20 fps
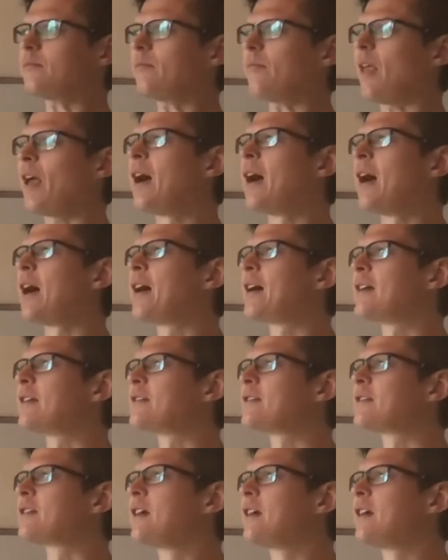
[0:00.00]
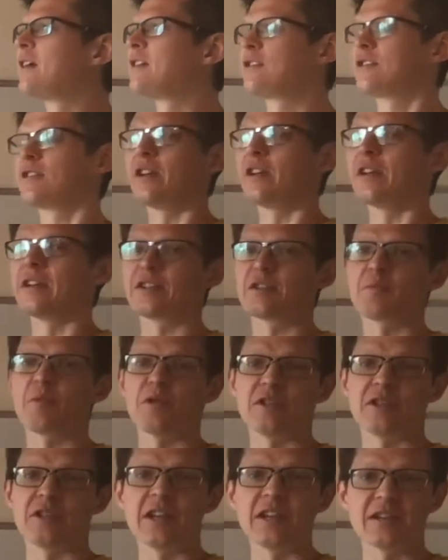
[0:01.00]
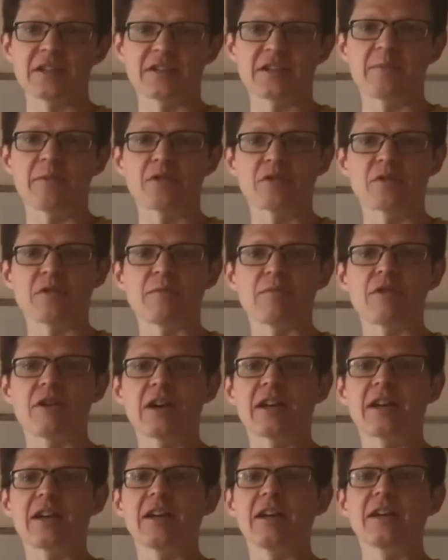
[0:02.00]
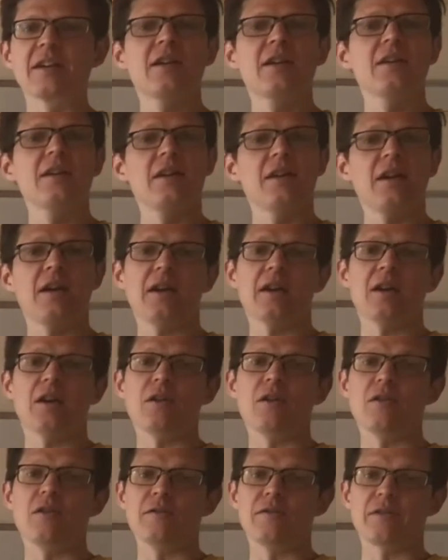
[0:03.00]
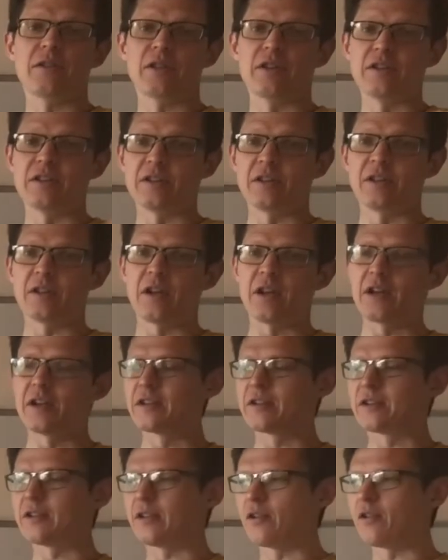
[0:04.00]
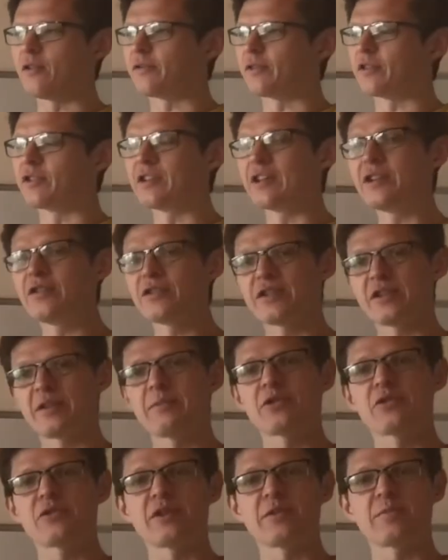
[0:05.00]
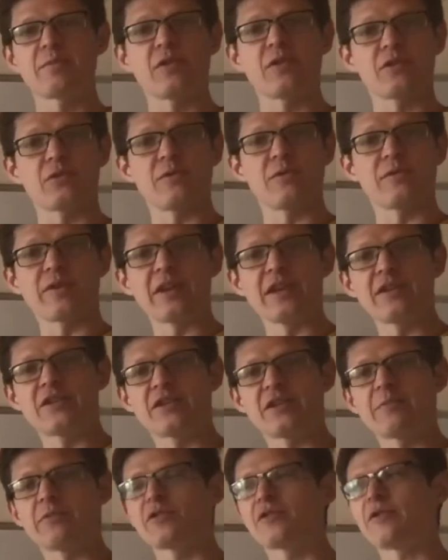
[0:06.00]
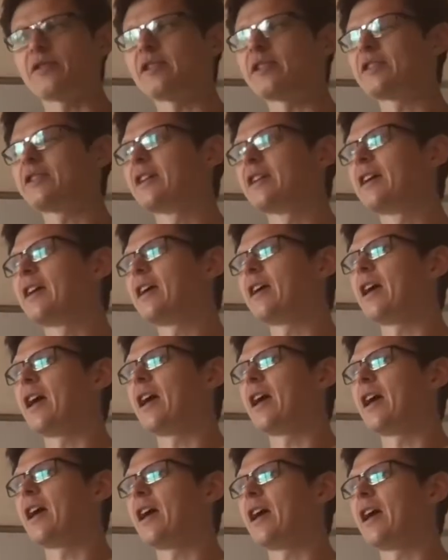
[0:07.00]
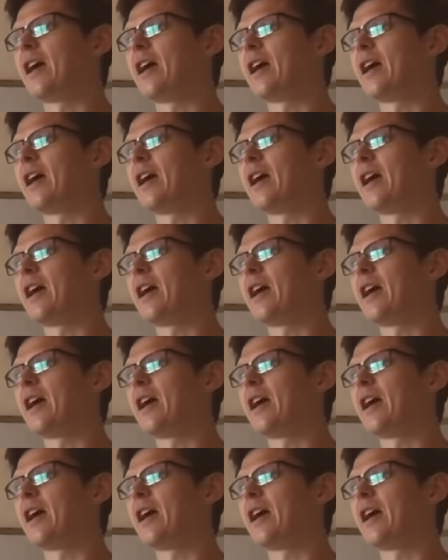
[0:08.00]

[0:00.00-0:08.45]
and studying spontaneous symmetry breaking of continuous symmetries, but also of gauge symmetries, and